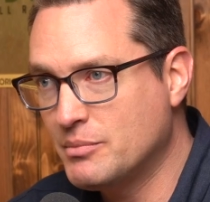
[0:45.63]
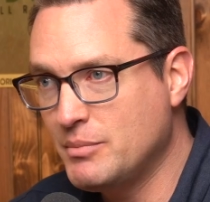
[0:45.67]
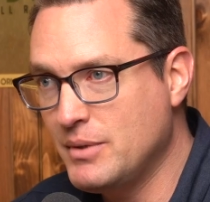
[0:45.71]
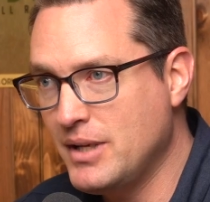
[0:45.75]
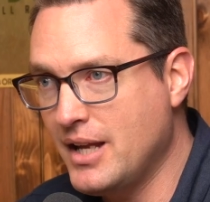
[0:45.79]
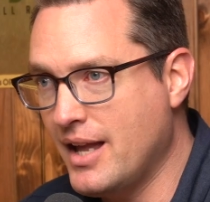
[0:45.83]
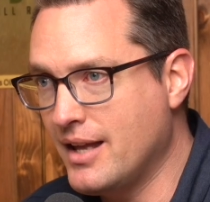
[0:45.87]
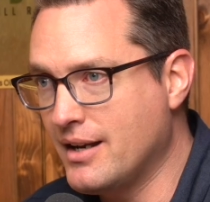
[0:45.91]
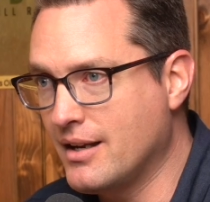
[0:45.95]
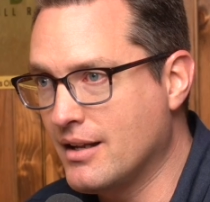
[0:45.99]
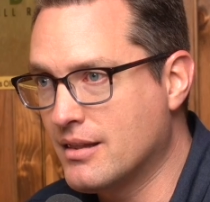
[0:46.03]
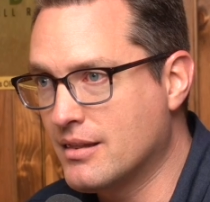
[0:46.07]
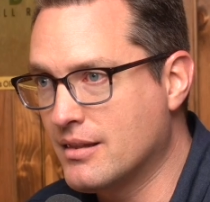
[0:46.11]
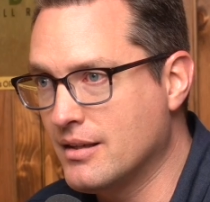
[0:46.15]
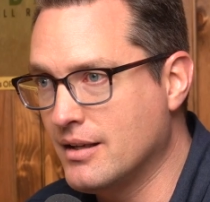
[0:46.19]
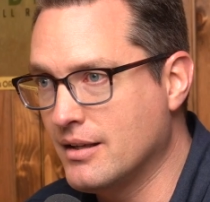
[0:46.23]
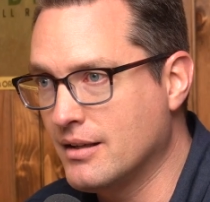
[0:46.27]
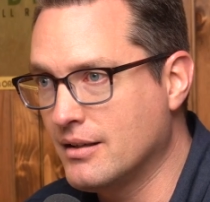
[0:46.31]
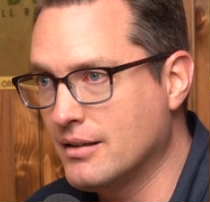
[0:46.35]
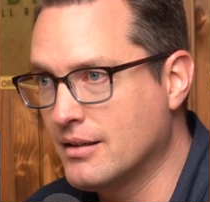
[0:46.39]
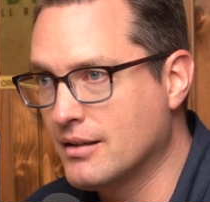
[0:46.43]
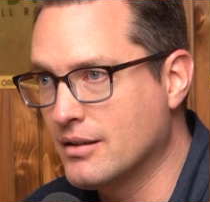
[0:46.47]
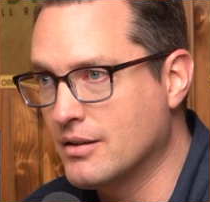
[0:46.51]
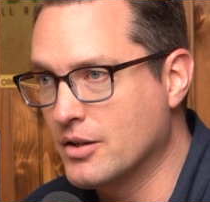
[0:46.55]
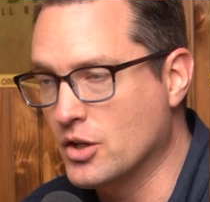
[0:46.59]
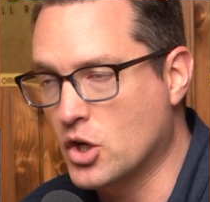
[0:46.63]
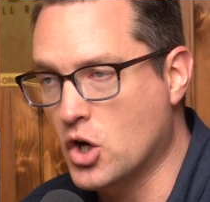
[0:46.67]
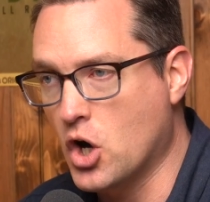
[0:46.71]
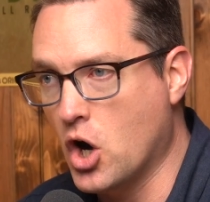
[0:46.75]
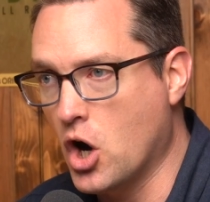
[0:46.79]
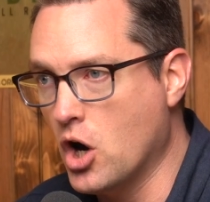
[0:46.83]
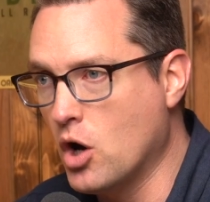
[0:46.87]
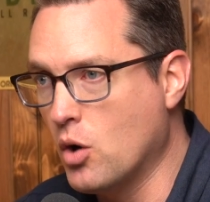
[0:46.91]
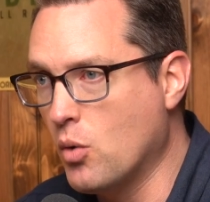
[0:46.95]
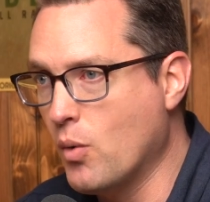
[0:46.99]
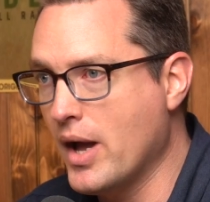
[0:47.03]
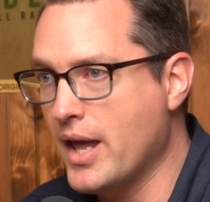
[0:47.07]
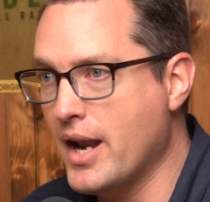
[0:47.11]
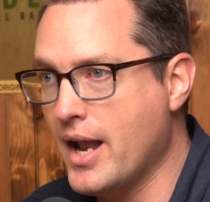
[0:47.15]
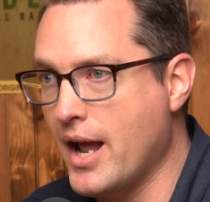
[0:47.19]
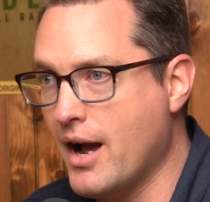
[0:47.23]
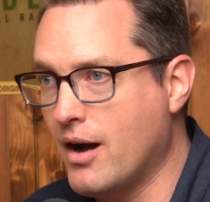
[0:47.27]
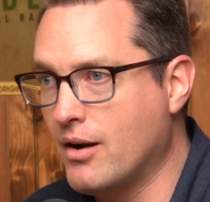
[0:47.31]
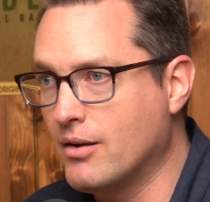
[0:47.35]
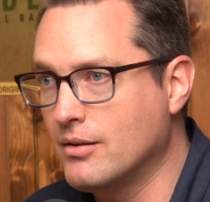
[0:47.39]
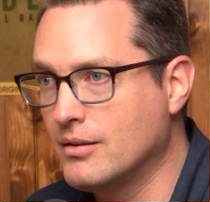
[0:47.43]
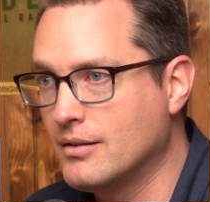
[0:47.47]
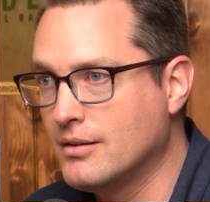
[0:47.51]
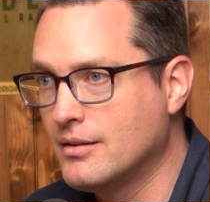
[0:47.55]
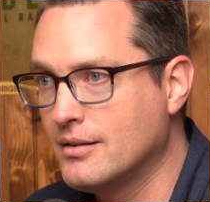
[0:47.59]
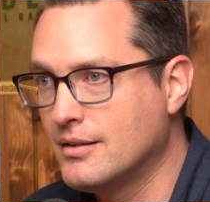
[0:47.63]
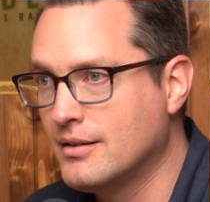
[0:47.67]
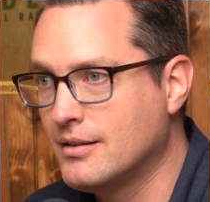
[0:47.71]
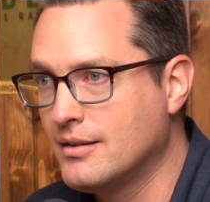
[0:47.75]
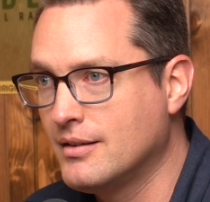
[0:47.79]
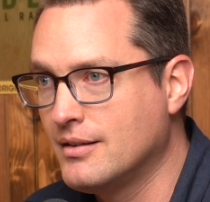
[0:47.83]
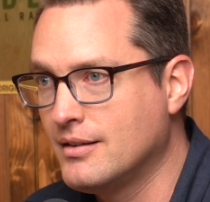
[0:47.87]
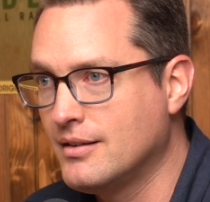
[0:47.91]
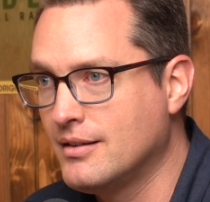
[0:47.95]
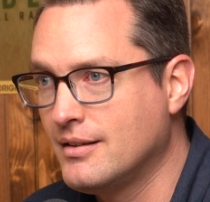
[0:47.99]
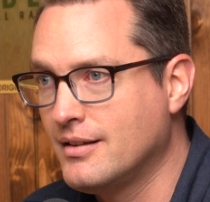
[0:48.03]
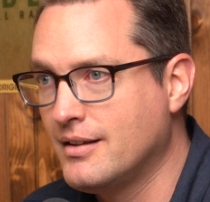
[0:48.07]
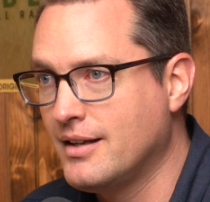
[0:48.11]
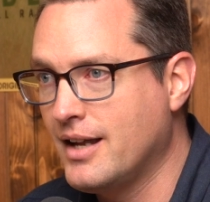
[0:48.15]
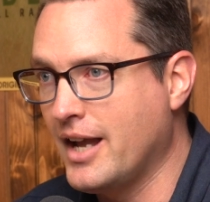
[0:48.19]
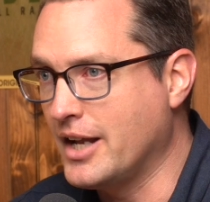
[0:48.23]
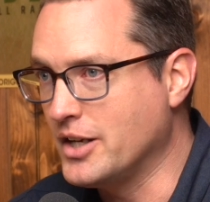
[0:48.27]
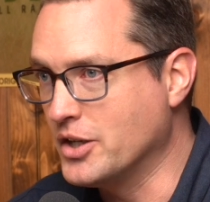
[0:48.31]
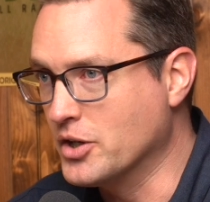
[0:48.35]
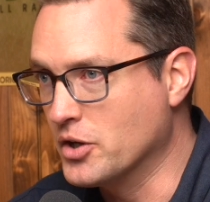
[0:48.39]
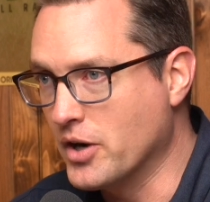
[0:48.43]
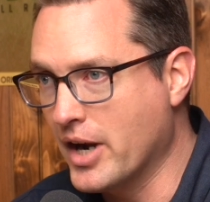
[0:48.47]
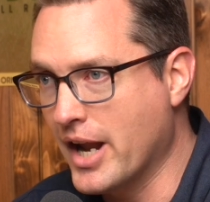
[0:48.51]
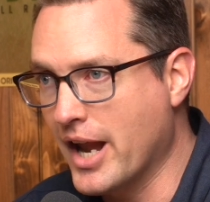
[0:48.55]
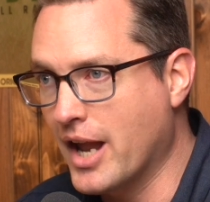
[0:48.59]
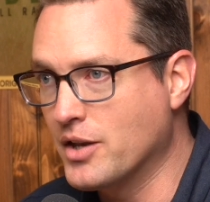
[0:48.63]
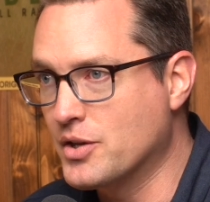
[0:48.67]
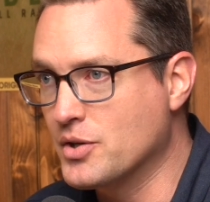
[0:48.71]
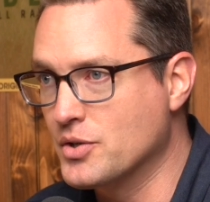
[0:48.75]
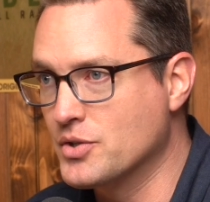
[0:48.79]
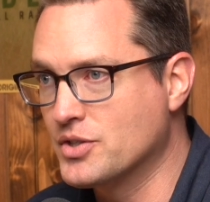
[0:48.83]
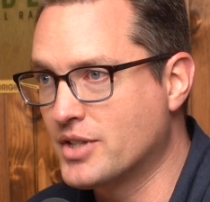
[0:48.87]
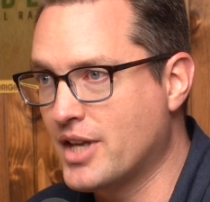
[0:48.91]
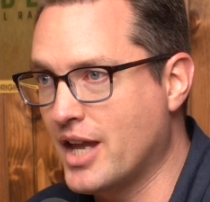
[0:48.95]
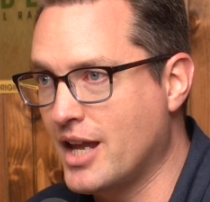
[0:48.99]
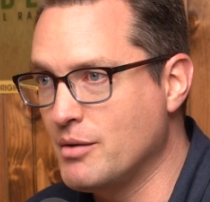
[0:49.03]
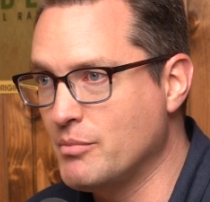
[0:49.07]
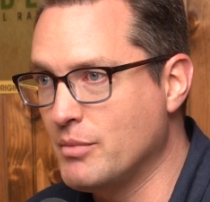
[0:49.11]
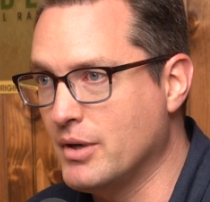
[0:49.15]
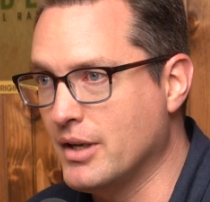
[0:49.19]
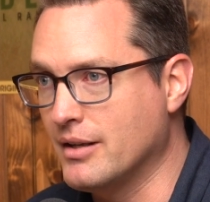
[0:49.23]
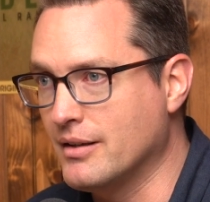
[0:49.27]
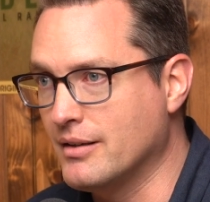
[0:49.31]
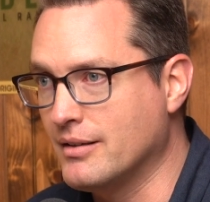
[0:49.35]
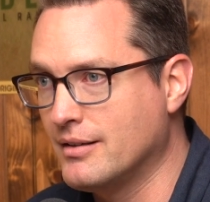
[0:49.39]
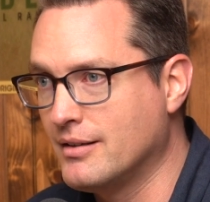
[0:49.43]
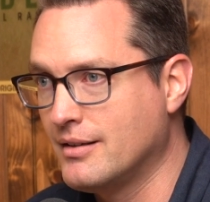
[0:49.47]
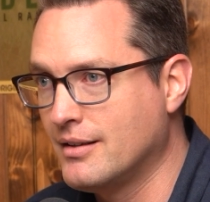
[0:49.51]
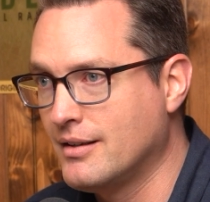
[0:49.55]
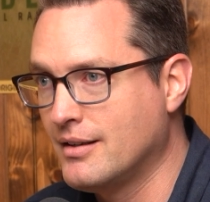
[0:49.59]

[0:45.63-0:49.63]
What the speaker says: me anything. The call went out, and your answers came in.